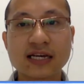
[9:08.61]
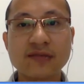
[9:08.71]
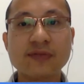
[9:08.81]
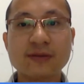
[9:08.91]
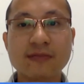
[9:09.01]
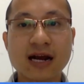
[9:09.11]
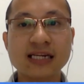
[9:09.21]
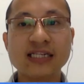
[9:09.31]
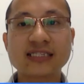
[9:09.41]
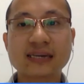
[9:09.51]
Keep the
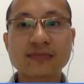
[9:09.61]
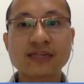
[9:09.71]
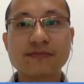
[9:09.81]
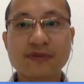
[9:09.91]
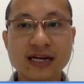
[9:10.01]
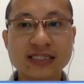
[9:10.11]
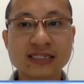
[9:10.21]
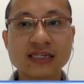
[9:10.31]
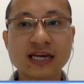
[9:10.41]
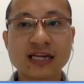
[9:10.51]
mind in something
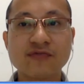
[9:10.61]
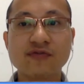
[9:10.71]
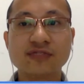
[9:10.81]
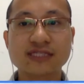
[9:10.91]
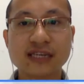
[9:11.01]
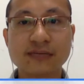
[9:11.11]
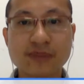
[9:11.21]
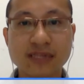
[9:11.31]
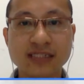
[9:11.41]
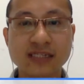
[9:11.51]
present, and it will stay
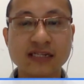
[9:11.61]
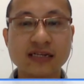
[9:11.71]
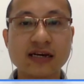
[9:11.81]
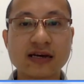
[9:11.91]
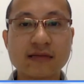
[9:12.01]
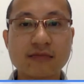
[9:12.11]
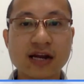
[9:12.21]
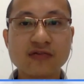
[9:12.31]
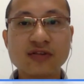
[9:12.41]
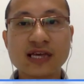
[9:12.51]
present.
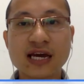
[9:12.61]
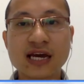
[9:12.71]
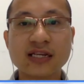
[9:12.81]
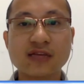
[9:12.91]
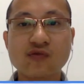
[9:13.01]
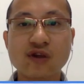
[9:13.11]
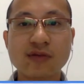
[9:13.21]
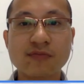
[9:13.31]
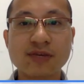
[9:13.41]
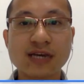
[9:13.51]
By doing that, it
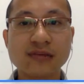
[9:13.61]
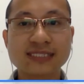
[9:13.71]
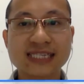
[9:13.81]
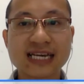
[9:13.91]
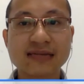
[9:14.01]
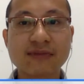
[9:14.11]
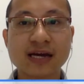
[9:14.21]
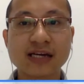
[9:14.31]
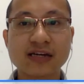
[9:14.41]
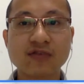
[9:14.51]
won't be upset
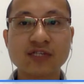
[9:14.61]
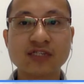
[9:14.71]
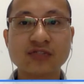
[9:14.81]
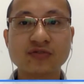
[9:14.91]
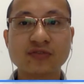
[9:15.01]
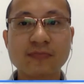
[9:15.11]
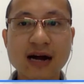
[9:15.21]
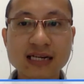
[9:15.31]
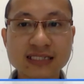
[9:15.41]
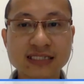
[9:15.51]
by going to the
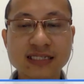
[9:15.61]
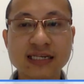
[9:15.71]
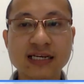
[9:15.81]
past.